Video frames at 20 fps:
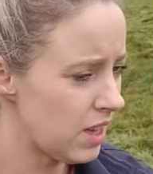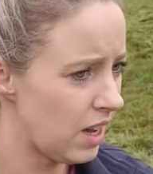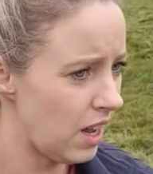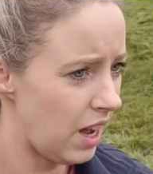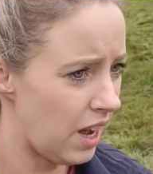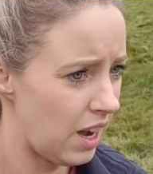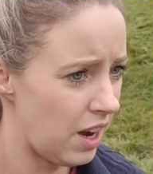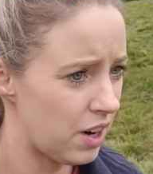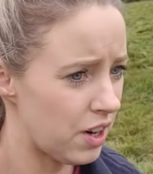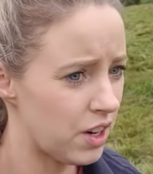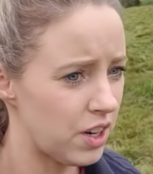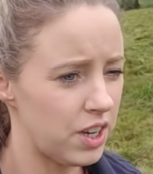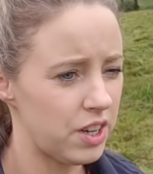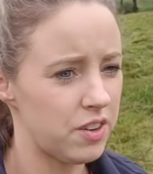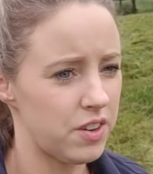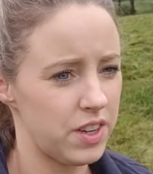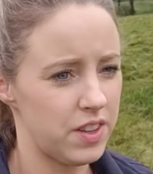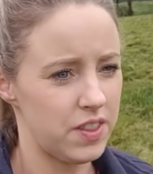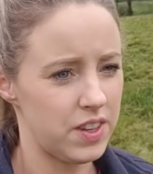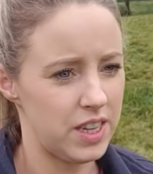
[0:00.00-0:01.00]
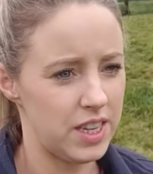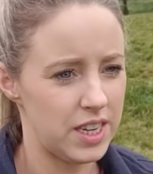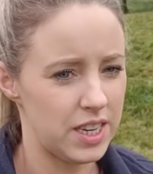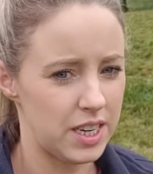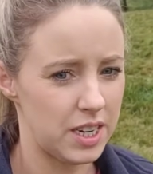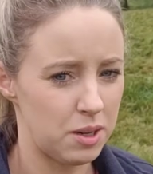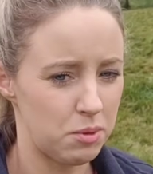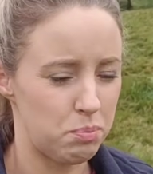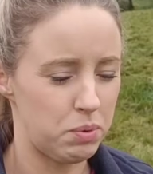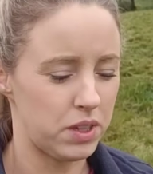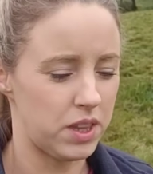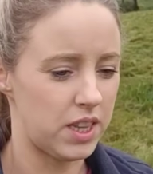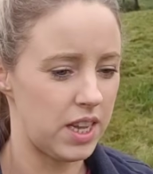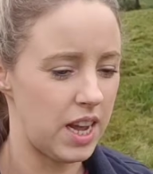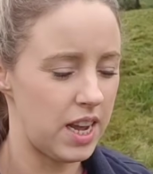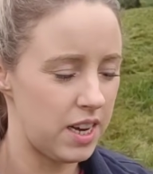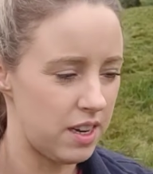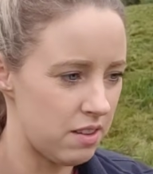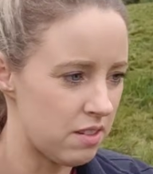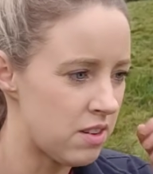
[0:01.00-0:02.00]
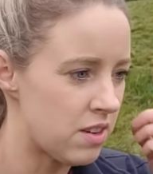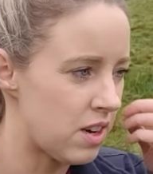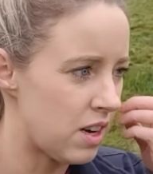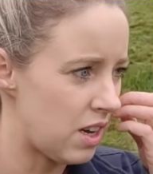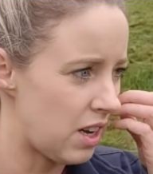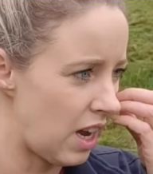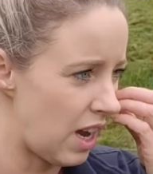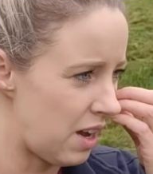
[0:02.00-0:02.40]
earlier in the year, but then